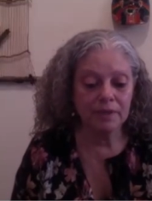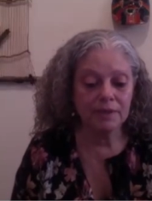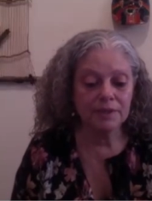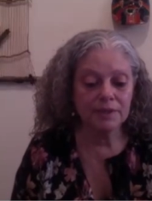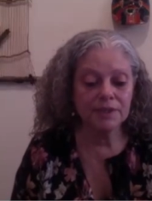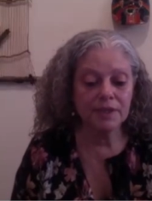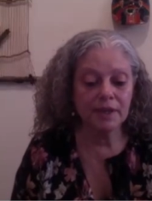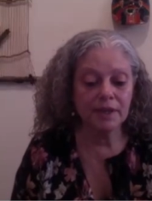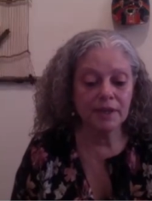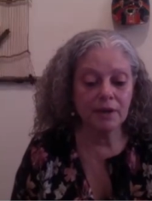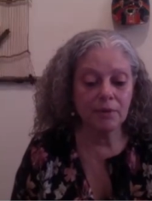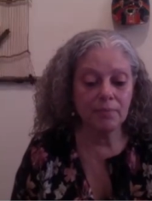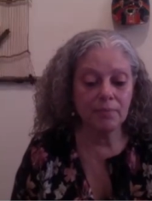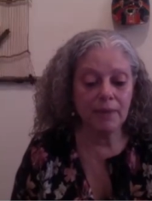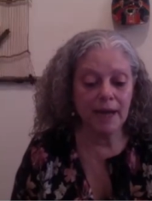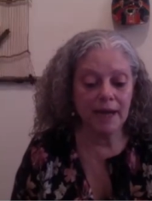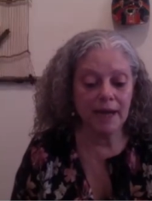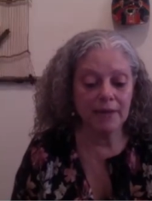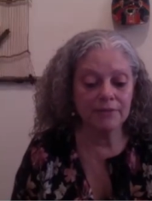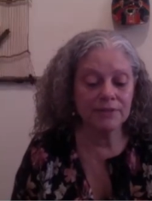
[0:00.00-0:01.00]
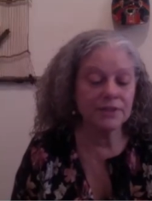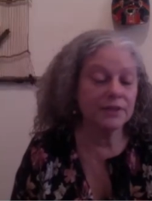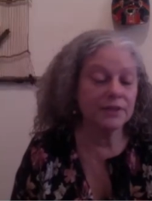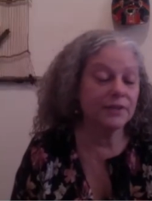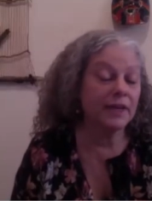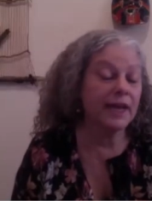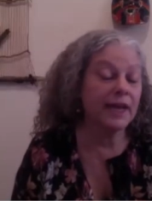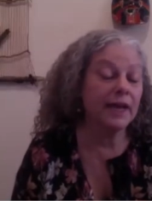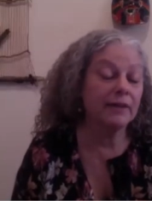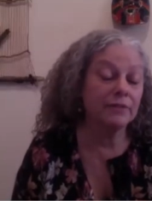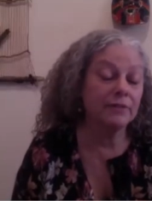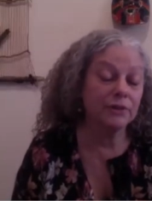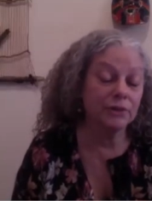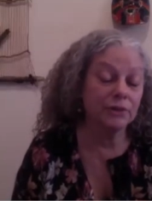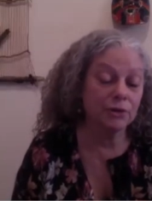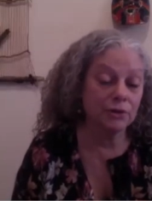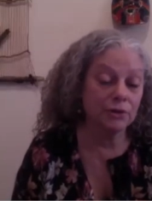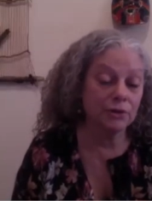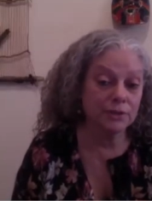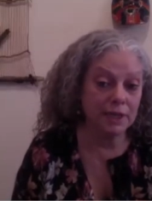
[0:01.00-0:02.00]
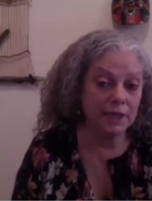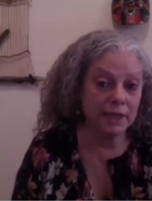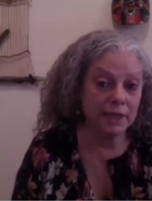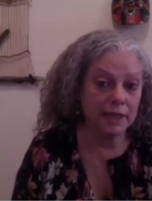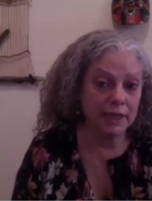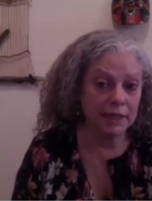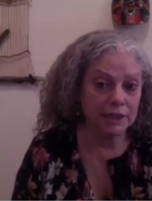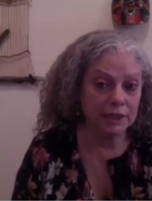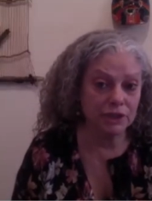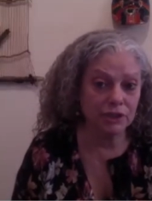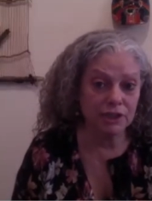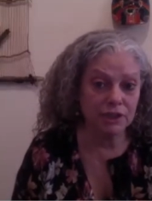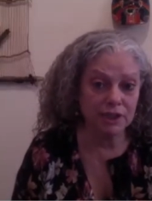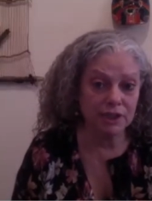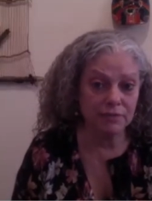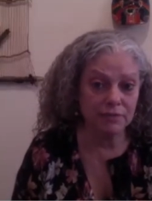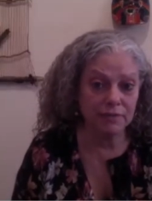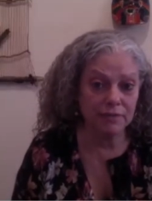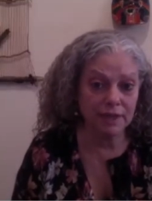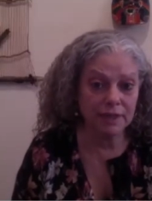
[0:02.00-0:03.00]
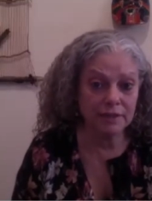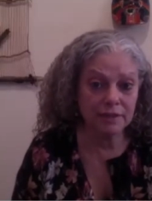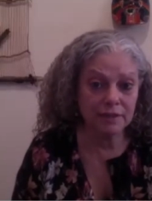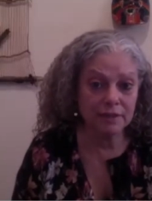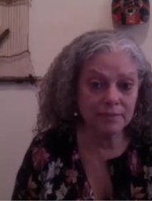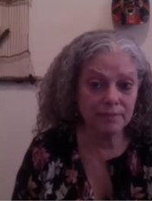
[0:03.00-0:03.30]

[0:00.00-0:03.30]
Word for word: psychopaths, said they have a neuropsychiatric defect,